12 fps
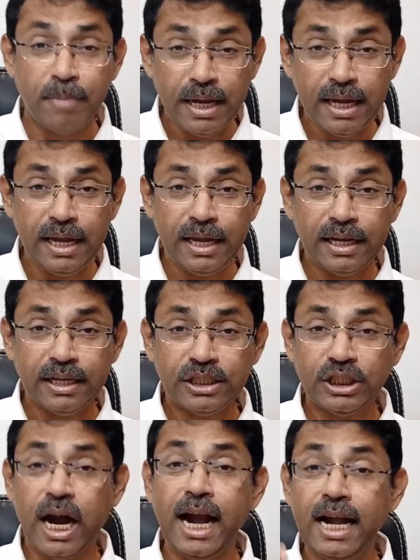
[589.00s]
Be
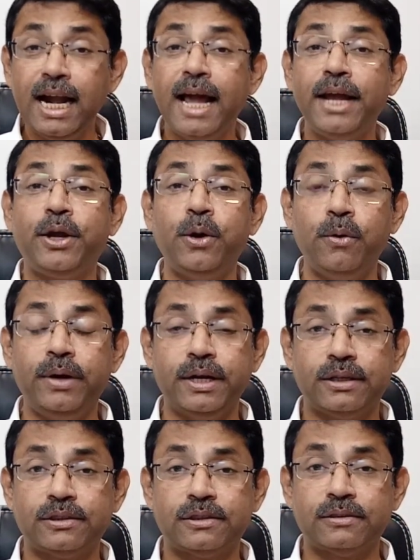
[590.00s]
childlike
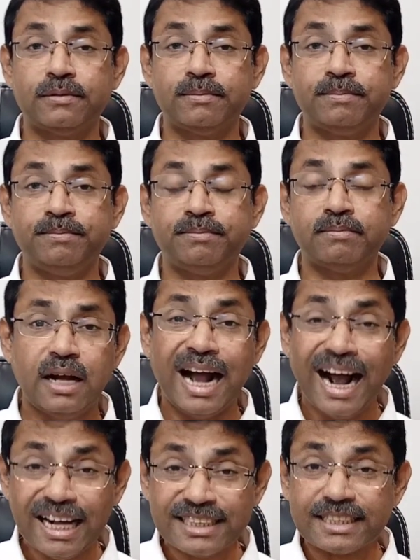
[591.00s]
curious.
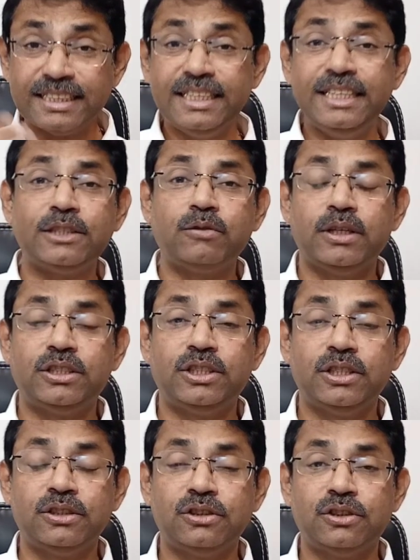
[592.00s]
Ask these
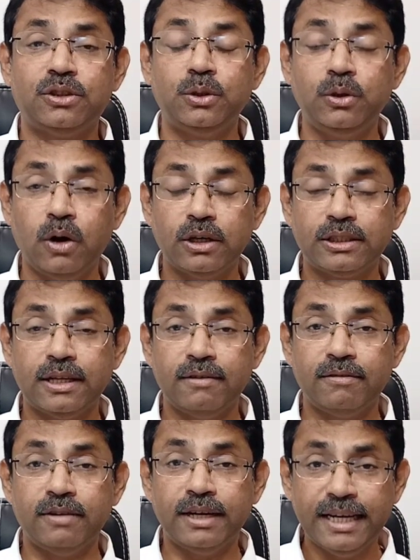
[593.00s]
questions to
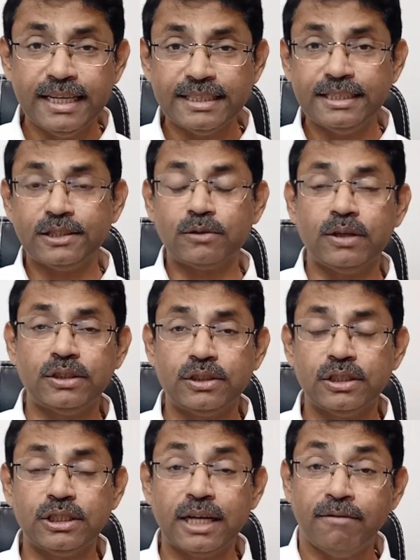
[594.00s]
yourself. Raise these
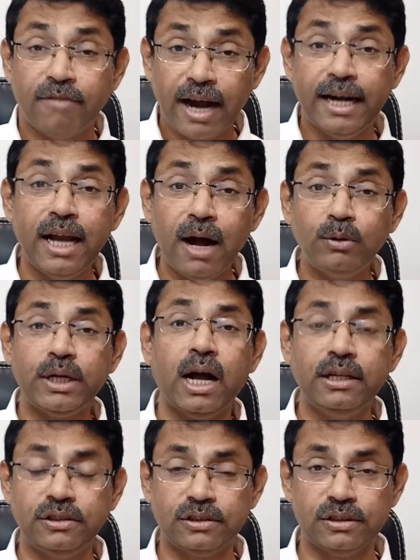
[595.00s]
questions and find out
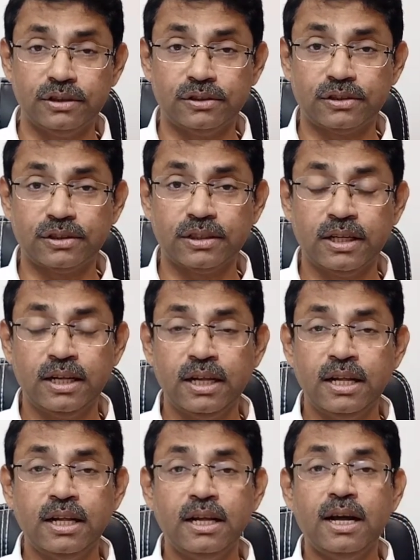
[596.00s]
answers.
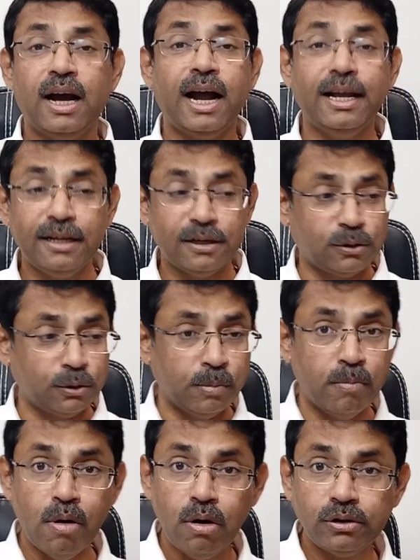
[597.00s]
either through
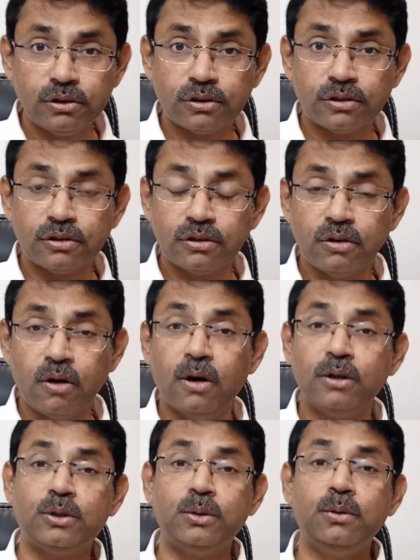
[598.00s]
books
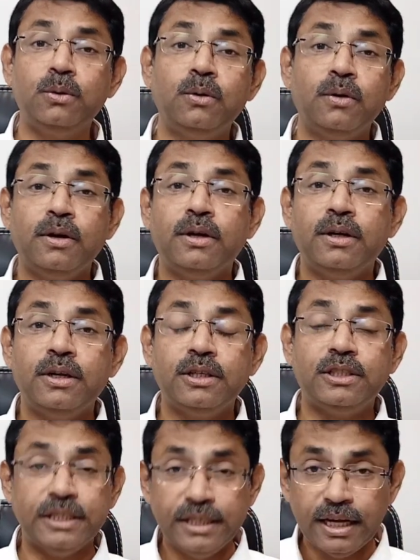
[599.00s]
or through
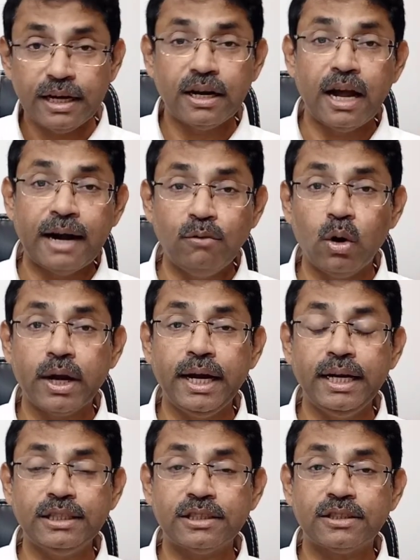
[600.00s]
senior
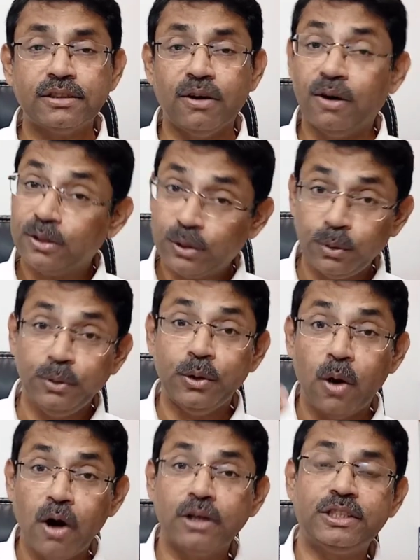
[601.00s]
advocates or through
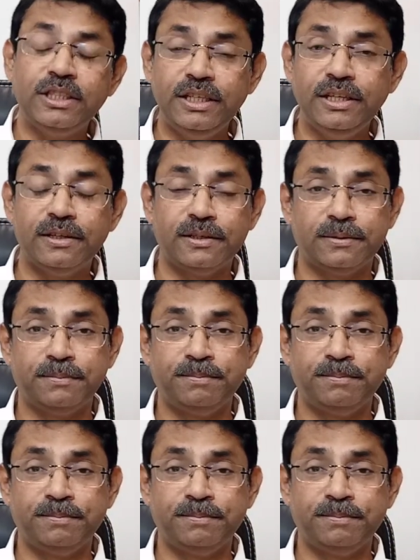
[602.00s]
your senior.